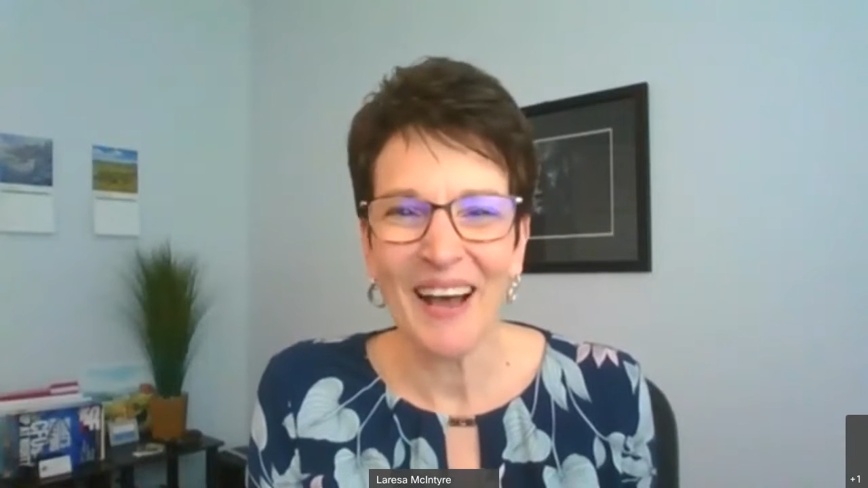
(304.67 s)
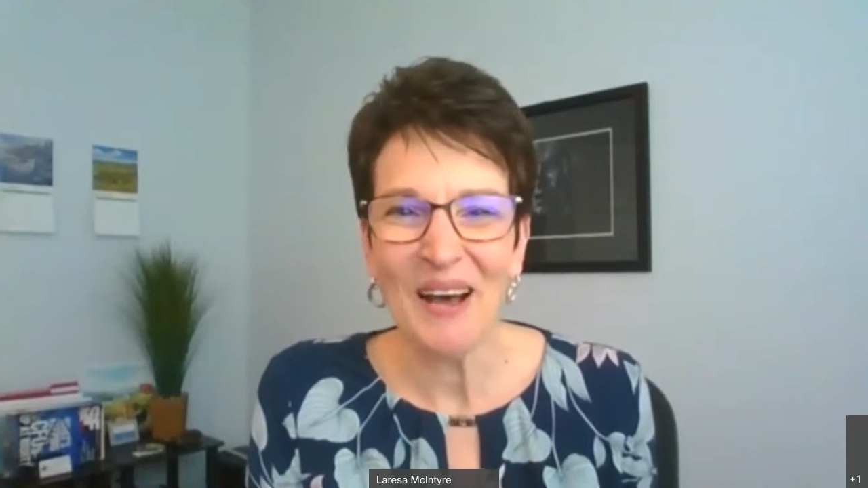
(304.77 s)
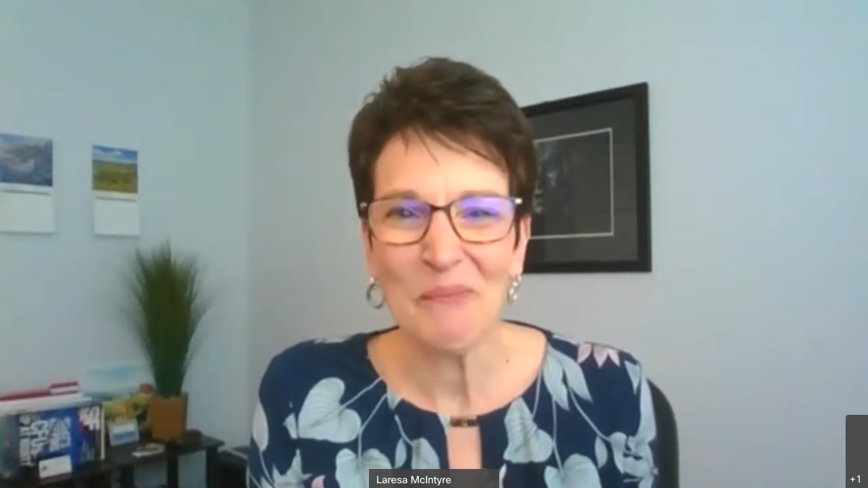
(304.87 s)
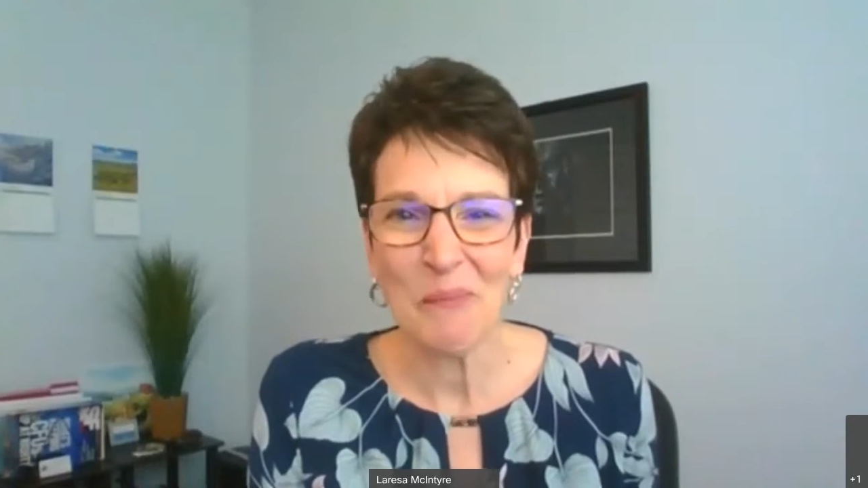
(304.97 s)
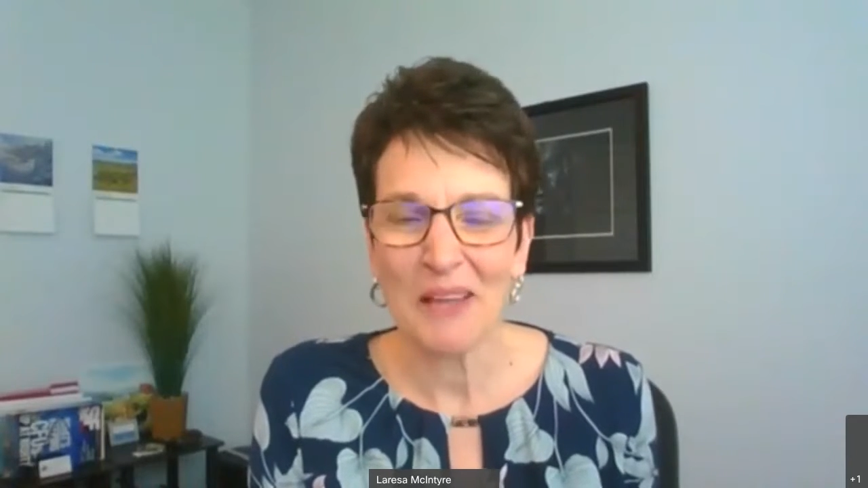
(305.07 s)

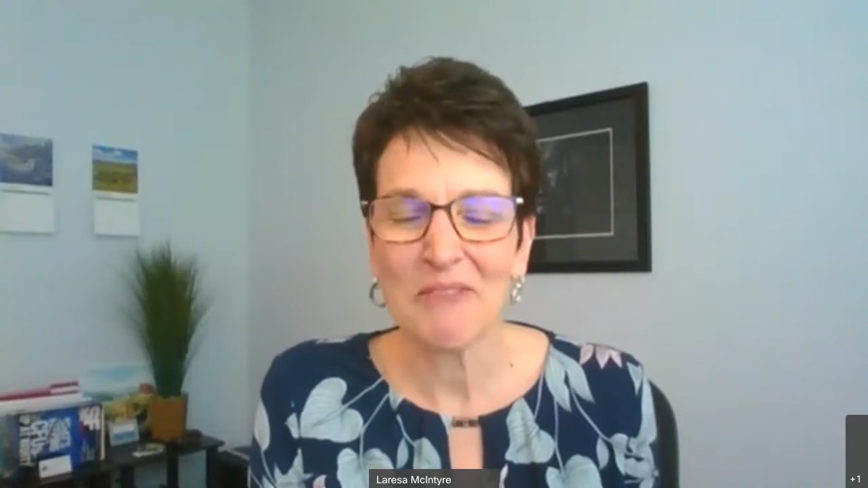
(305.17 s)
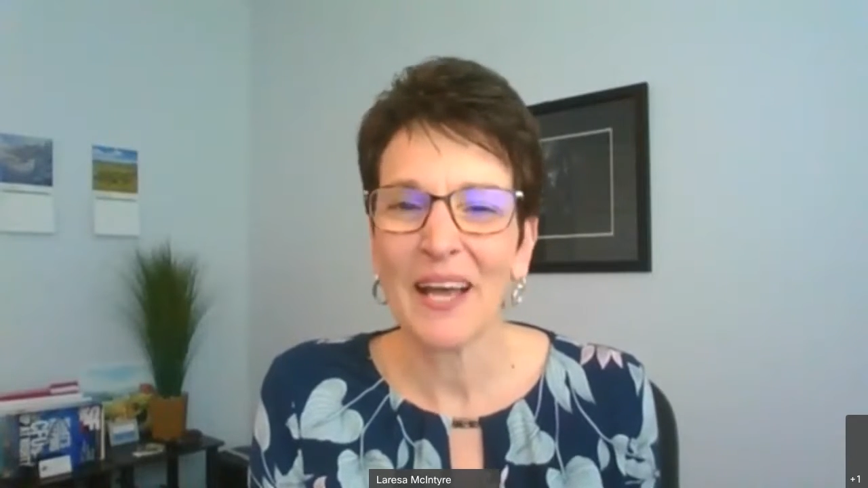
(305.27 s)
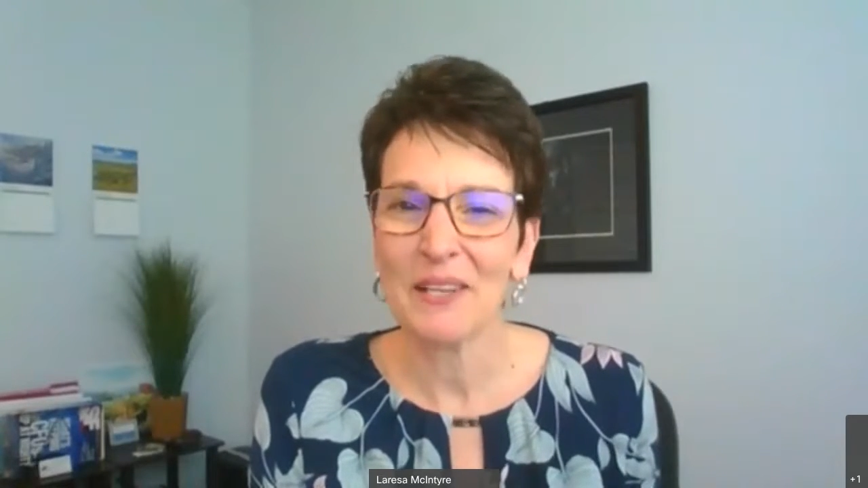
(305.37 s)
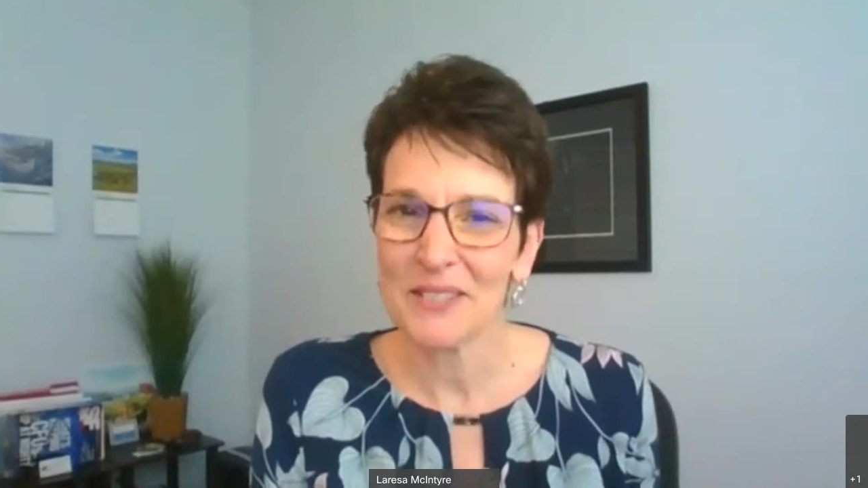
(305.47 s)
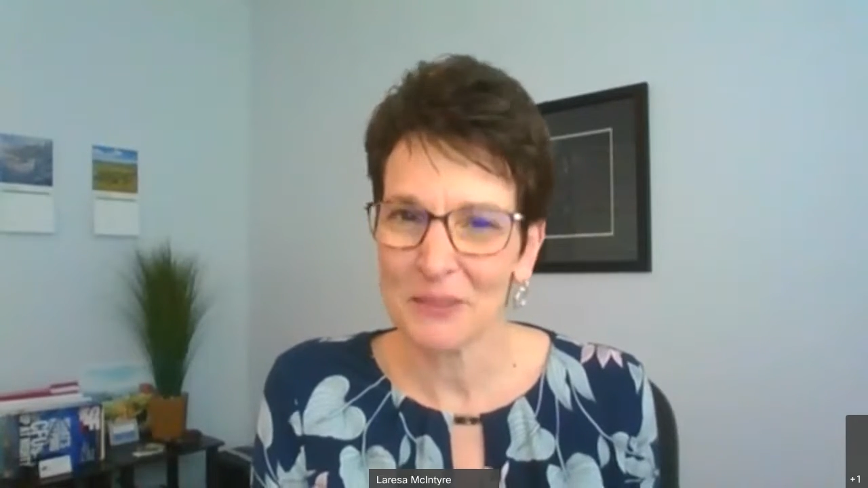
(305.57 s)
I've
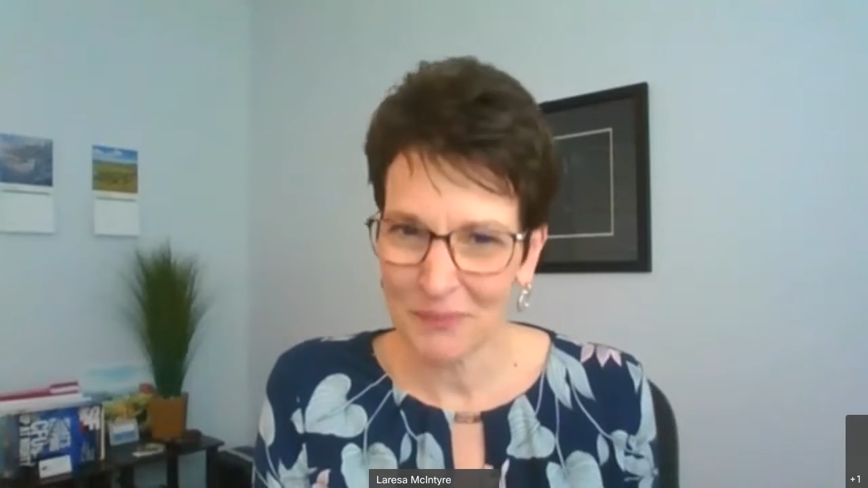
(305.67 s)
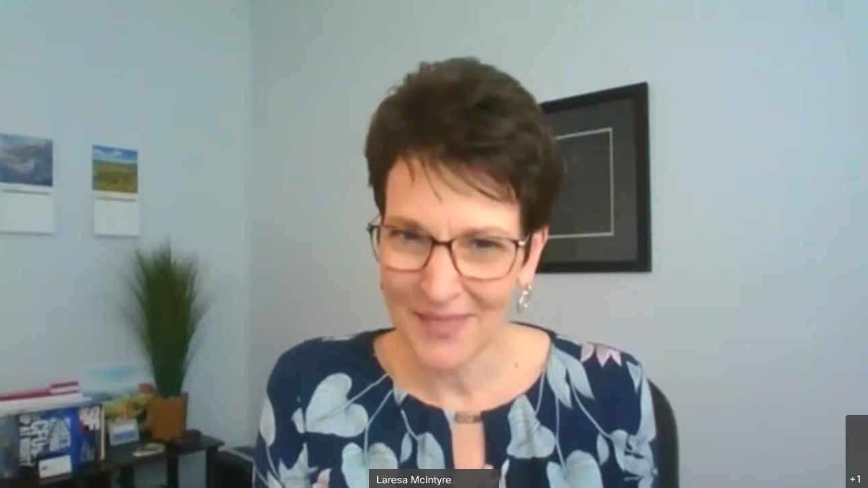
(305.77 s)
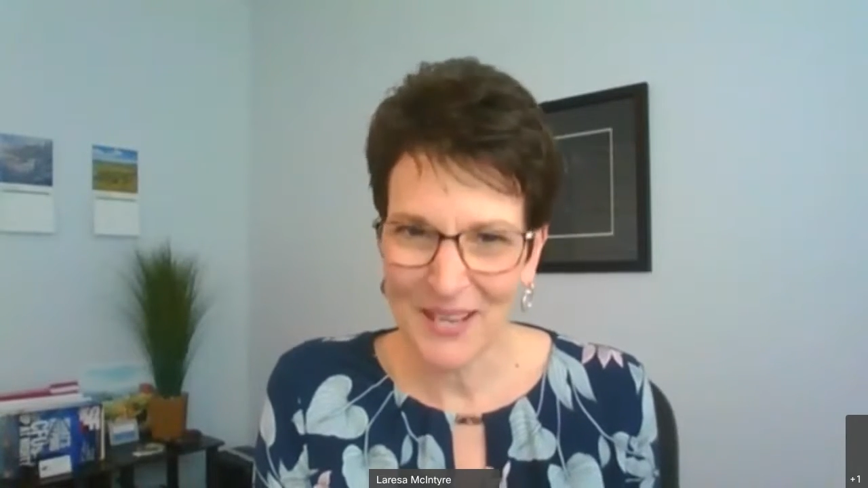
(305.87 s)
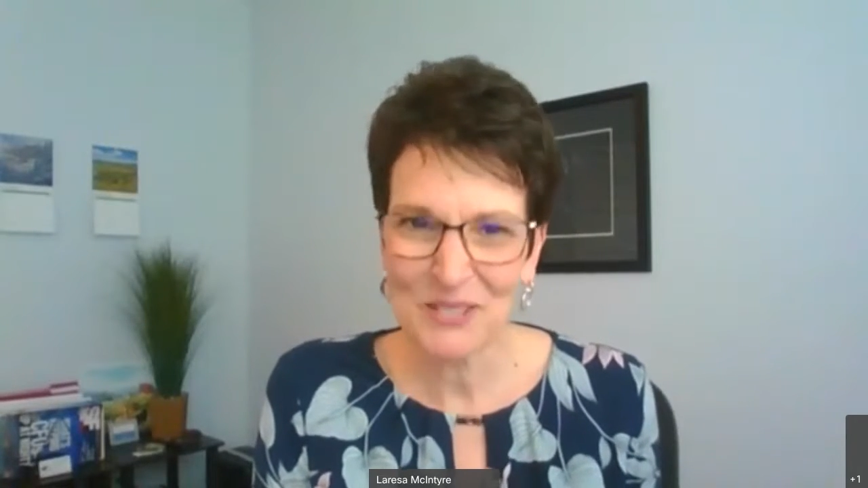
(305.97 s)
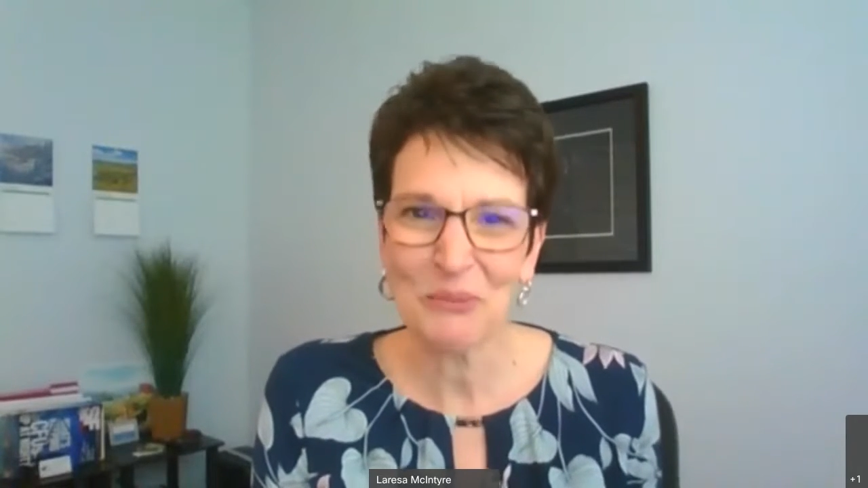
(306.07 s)
had some
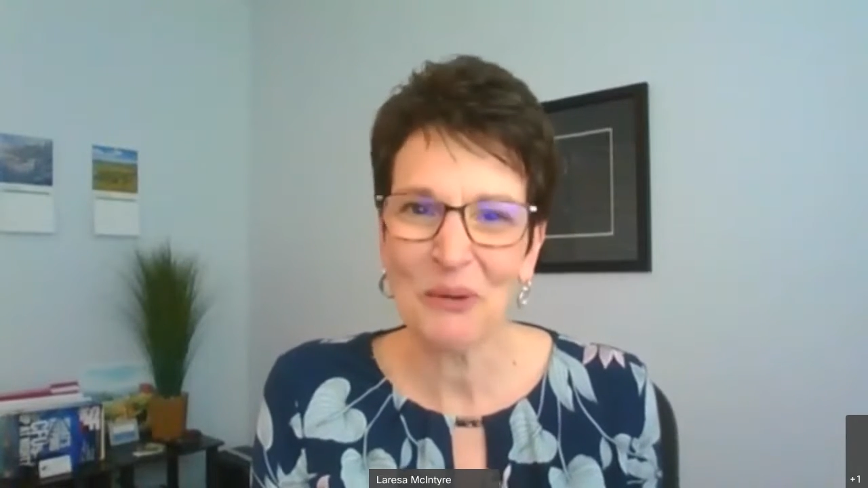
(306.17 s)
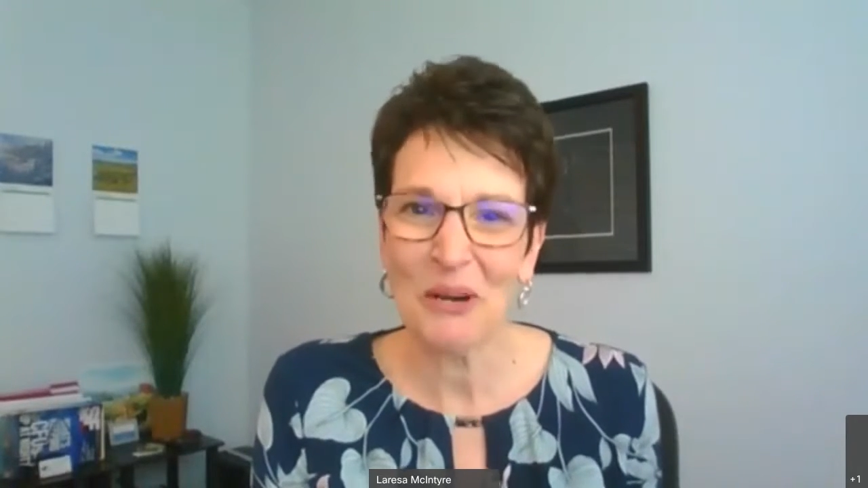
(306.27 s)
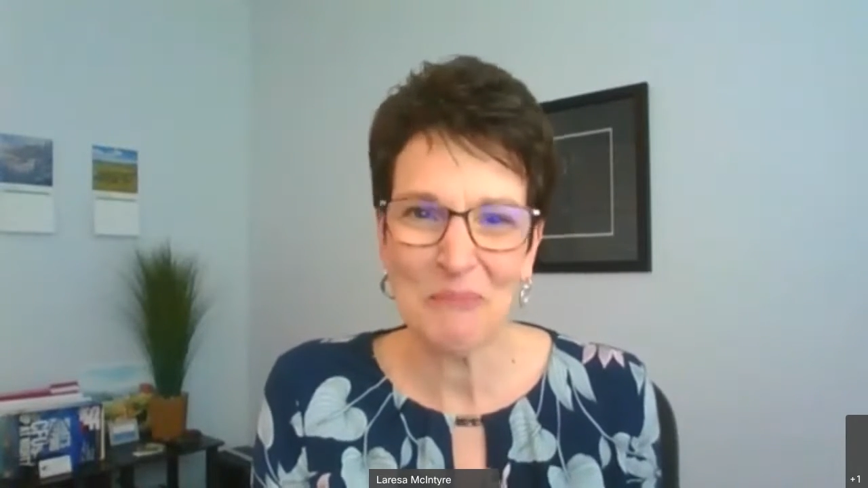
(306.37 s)
days where